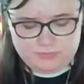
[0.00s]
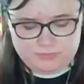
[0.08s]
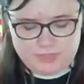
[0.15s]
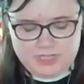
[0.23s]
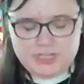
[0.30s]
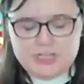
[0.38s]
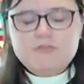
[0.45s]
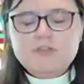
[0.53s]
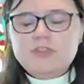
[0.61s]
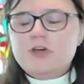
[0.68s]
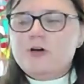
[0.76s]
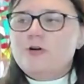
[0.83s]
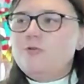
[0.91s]
And even
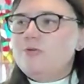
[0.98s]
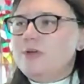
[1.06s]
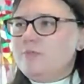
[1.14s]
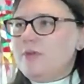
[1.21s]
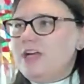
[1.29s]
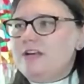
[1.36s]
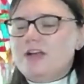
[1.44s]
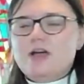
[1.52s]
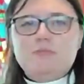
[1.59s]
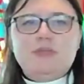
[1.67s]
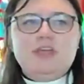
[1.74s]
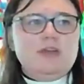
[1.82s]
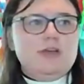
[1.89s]
though we might not
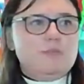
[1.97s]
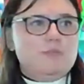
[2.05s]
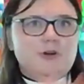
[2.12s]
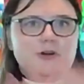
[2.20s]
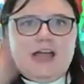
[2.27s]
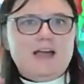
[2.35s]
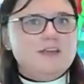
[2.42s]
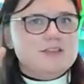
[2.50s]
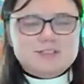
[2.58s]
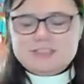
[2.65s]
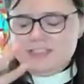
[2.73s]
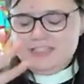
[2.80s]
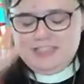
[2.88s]
be
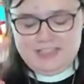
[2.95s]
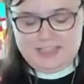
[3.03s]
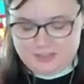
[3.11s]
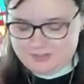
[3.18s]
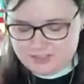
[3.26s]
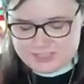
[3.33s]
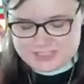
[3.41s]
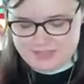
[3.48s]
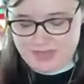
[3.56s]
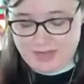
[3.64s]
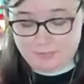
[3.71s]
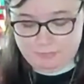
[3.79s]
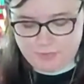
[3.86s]
miraculously healed in
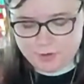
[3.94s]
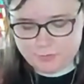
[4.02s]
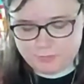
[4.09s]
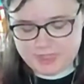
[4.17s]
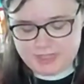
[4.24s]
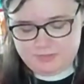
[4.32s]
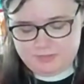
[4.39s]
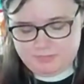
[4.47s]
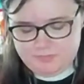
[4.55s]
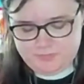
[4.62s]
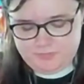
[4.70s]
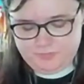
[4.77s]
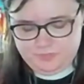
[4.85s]
that moment,
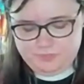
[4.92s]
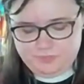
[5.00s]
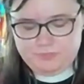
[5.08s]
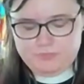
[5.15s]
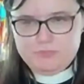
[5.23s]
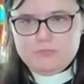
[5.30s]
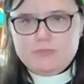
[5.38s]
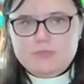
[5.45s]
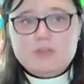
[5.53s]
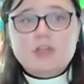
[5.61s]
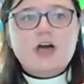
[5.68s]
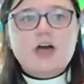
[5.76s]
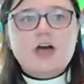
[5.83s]

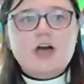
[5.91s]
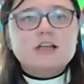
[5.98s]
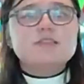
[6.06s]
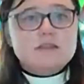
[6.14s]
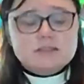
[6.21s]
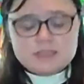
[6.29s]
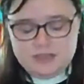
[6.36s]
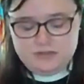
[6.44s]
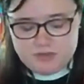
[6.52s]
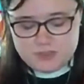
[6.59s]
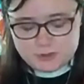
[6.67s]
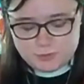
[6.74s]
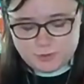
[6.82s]
God does give
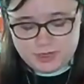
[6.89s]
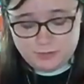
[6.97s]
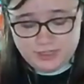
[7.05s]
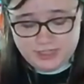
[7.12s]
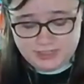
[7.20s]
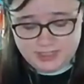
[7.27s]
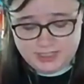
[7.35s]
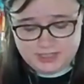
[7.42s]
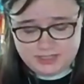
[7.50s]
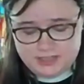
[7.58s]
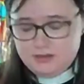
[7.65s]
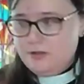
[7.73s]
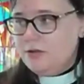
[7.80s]
us what we
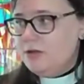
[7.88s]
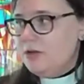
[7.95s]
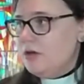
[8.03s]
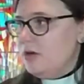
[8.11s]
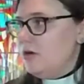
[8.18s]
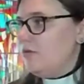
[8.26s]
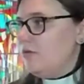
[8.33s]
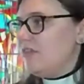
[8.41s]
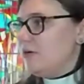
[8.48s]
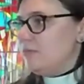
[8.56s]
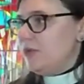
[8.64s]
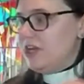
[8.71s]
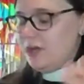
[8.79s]
need, whether
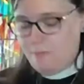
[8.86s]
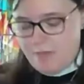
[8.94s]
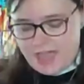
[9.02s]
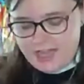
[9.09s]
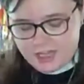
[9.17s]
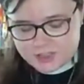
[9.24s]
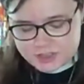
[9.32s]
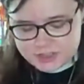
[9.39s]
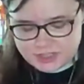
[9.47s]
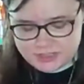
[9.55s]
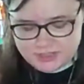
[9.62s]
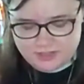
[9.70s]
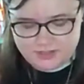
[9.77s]
it be
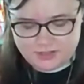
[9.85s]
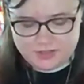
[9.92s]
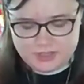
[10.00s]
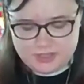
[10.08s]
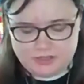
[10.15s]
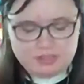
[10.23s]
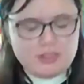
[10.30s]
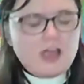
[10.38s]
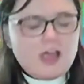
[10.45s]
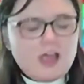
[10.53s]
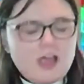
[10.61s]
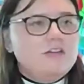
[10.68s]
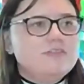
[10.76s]
compassion,
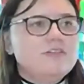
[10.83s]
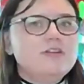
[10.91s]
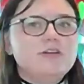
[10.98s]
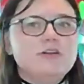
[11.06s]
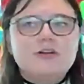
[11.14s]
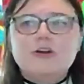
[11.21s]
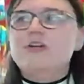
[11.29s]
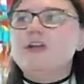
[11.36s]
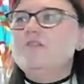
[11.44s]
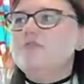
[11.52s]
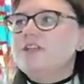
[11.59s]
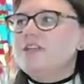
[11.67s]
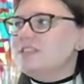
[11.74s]
love, or
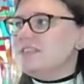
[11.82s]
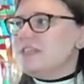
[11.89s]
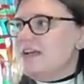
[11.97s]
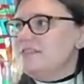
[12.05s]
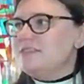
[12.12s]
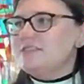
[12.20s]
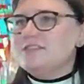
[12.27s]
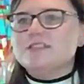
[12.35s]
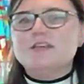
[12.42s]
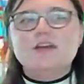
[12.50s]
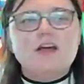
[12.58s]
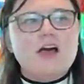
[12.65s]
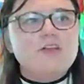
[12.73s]
even a sense
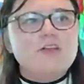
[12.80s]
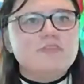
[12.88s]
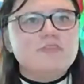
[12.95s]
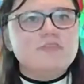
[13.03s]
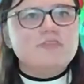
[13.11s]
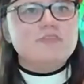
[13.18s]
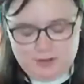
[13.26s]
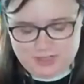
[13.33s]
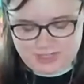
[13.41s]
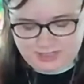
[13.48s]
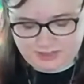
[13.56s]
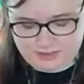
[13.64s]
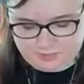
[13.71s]
of community.